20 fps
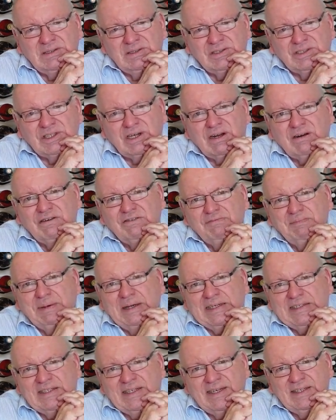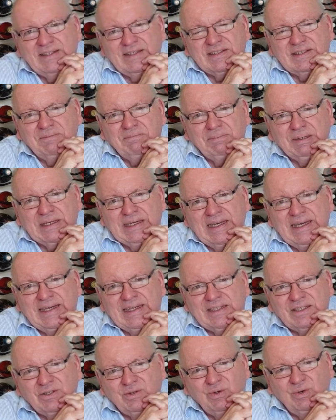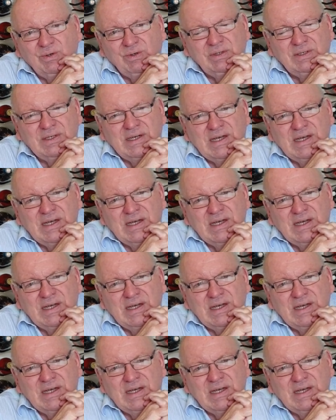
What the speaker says: jar of pate and some baguette, or